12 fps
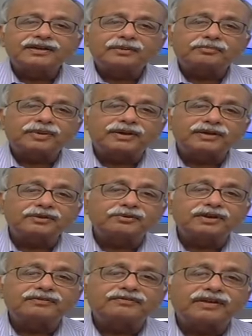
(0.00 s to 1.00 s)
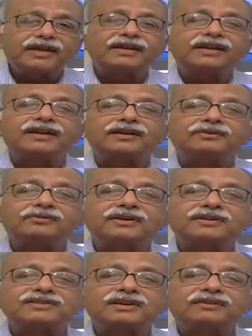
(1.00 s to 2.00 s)
in a particular variant,
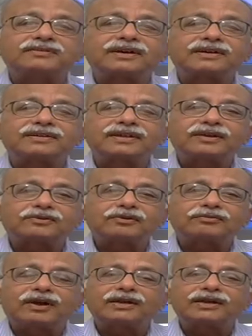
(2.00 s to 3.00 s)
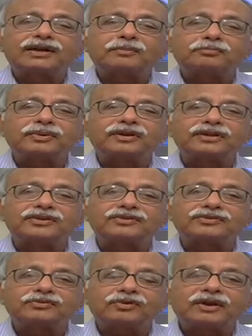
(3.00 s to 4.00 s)
we discover that of one
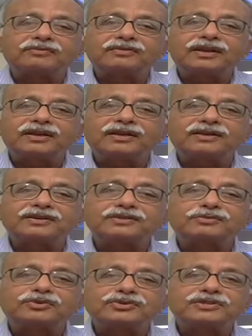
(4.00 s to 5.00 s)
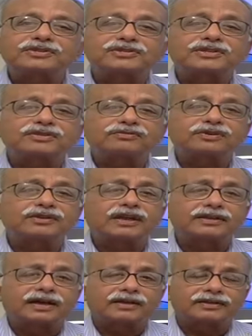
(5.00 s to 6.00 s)
company's, one variant is more successful
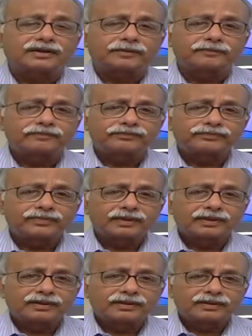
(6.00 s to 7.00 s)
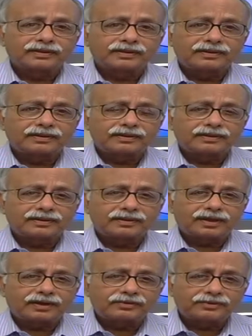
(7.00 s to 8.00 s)
than the other.
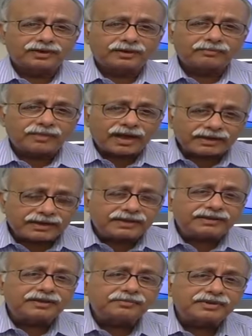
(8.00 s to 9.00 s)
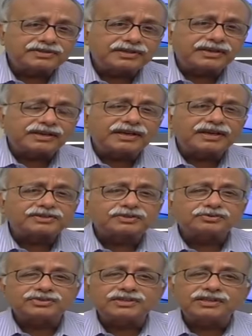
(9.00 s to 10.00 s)
Now, a marketer basically
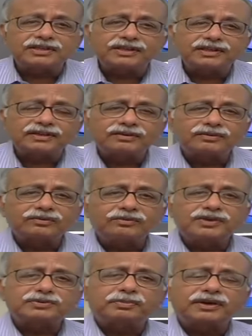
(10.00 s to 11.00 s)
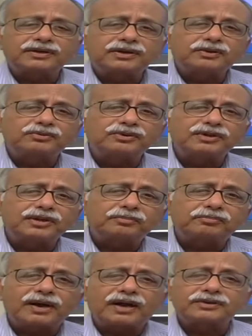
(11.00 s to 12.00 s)
has to see which particular
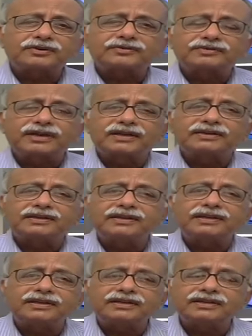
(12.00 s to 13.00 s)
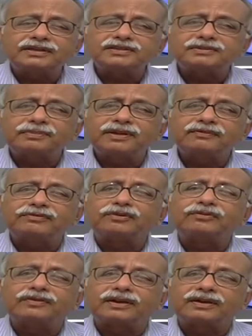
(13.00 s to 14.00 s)
part of that need is being
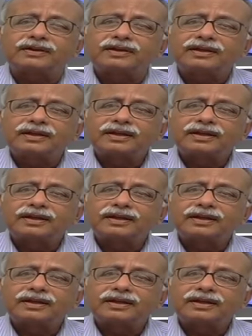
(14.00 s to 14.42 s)
fulfilled.